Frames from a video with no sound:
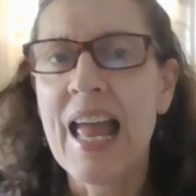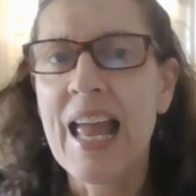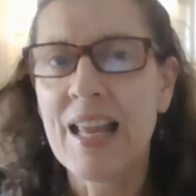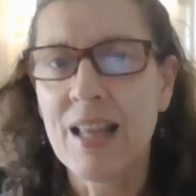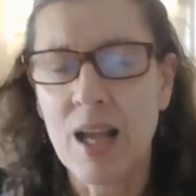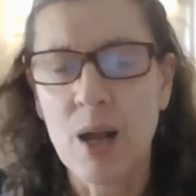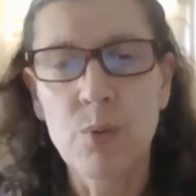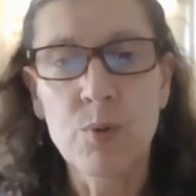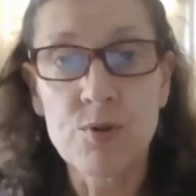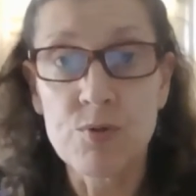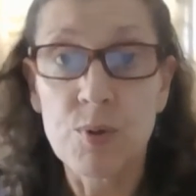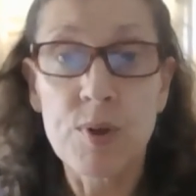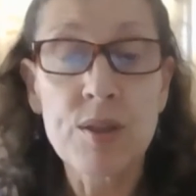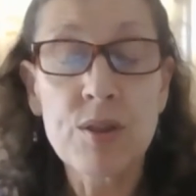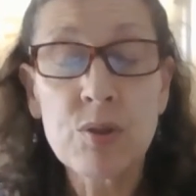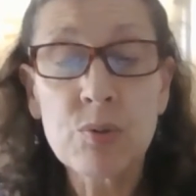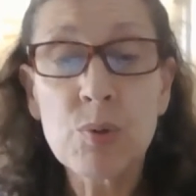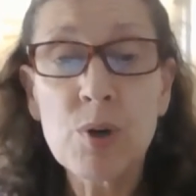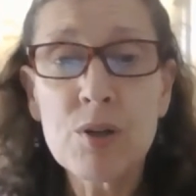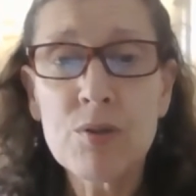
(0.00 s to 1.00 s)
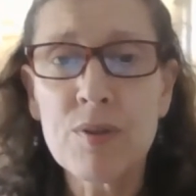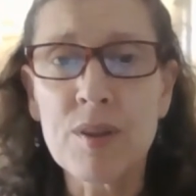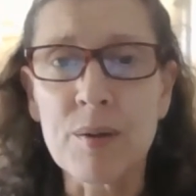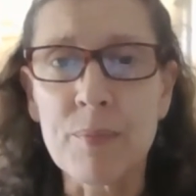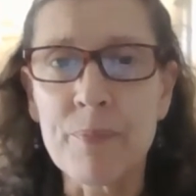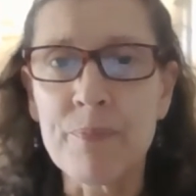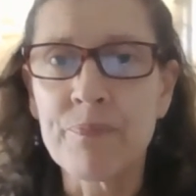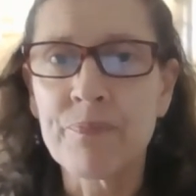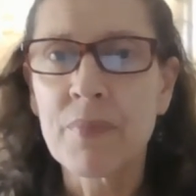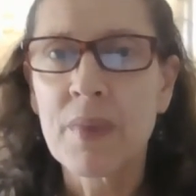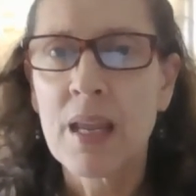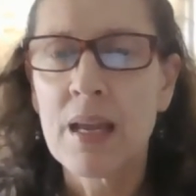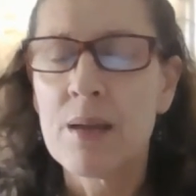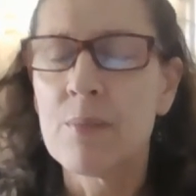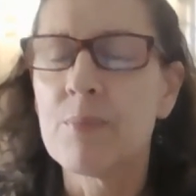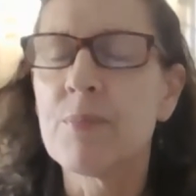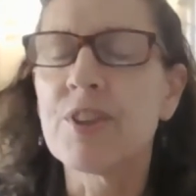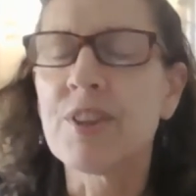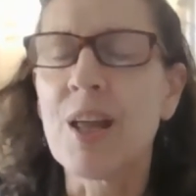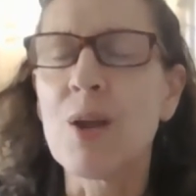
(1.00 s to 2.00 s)
and I would read through them,
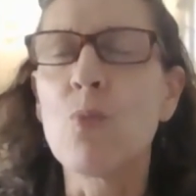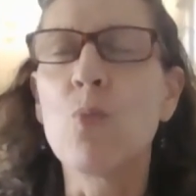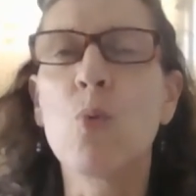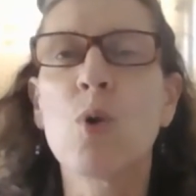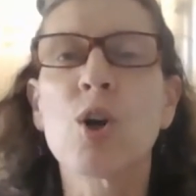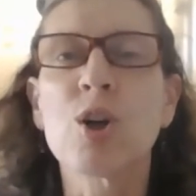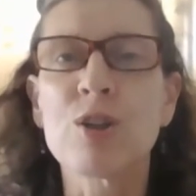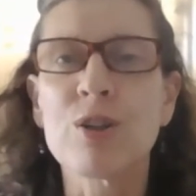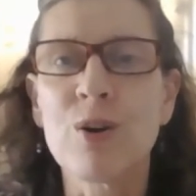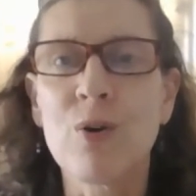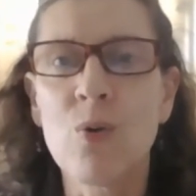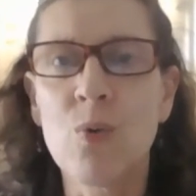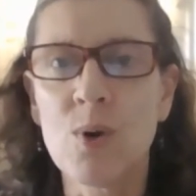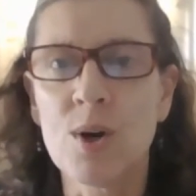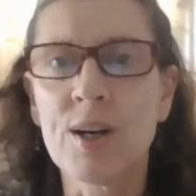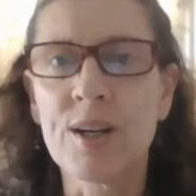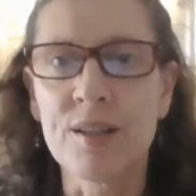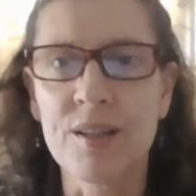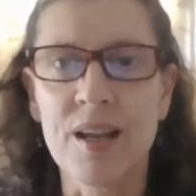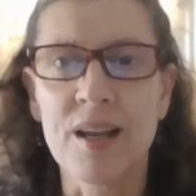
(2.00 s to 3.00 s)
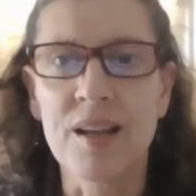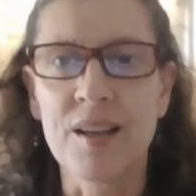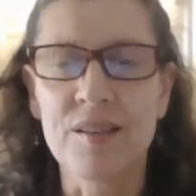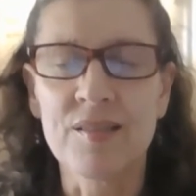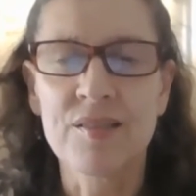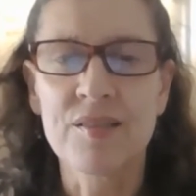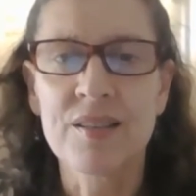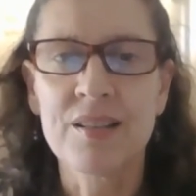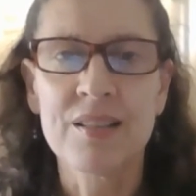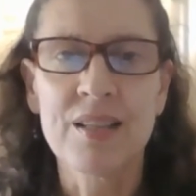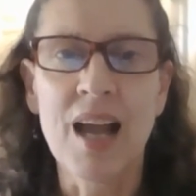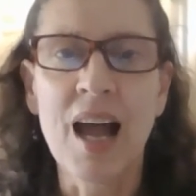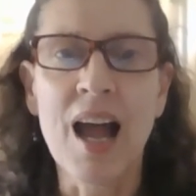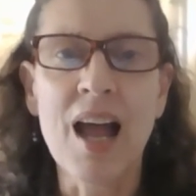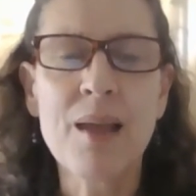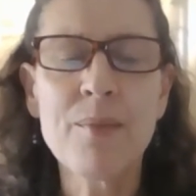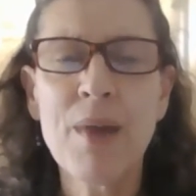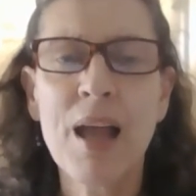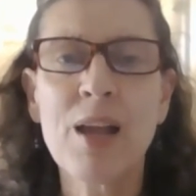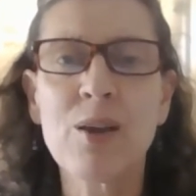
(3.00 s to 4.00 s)
but they weren't organized.
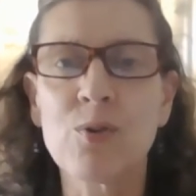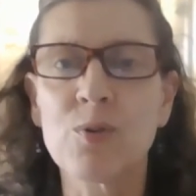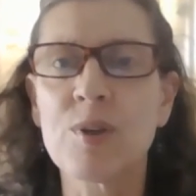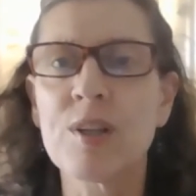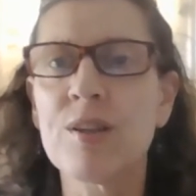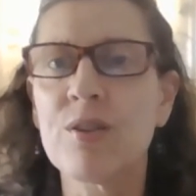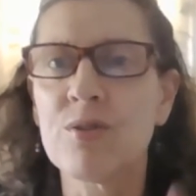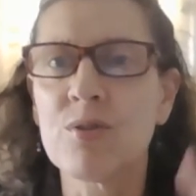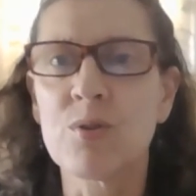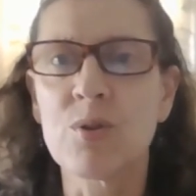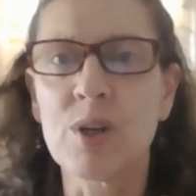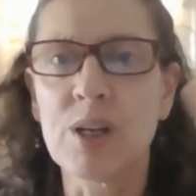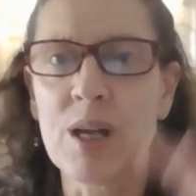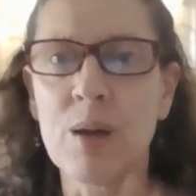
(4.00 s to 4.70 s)
I might read through